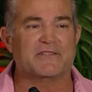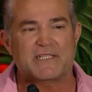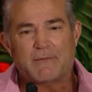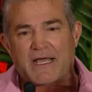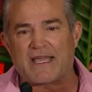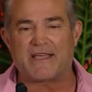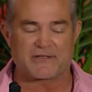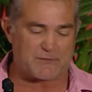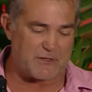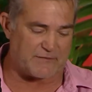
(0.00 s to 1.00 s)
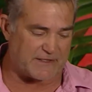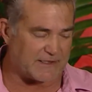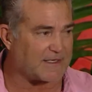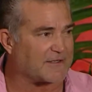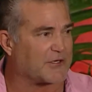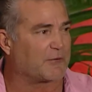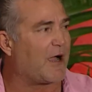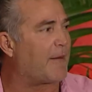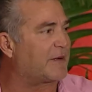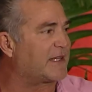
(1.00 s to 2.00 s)
see my hands moving because the
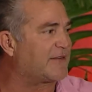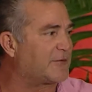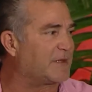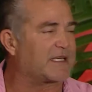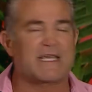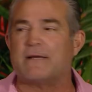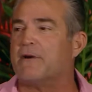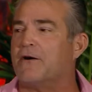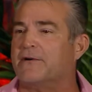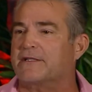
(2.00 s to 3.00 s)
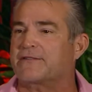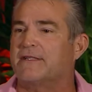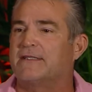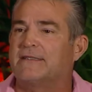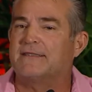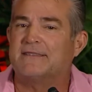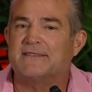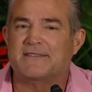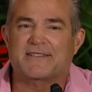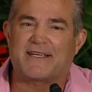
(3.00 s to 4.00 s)
neuropathy from the chemo is
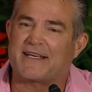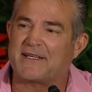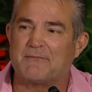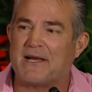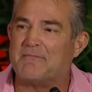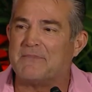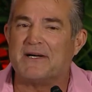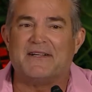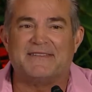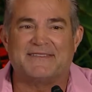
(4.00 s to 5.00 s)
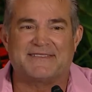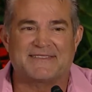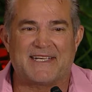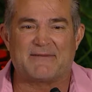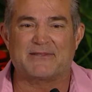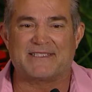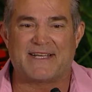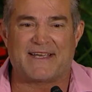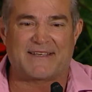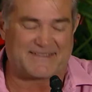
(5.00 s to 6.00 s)
kicking my butt every
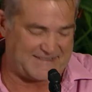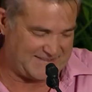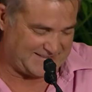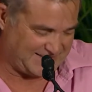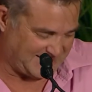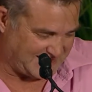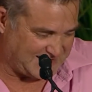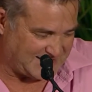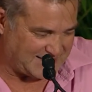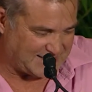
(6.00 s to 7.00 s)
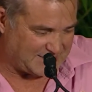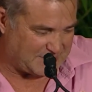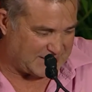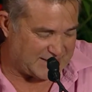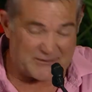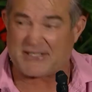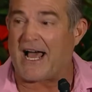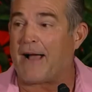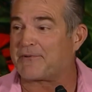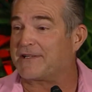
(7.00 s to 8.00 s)
day. But there's an
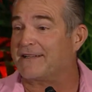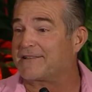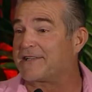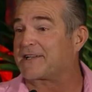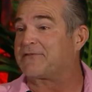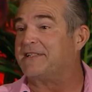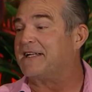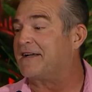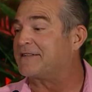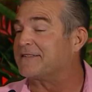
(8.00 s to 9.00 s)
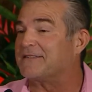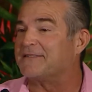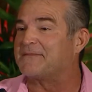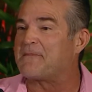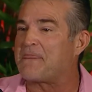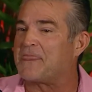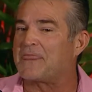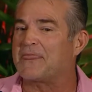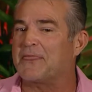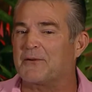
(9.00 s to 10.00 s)
option. It's 6 feet under
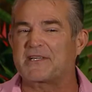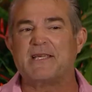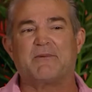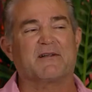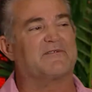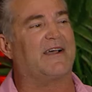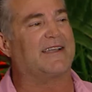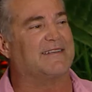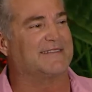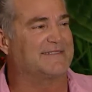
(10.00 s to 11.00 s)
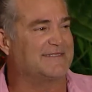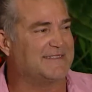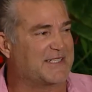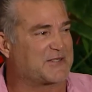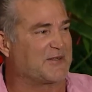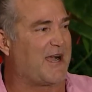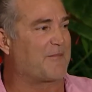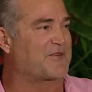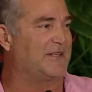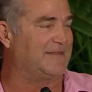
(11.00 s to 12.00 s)
or keep on fighting. That's your
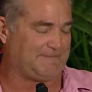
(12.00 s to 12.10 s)
option.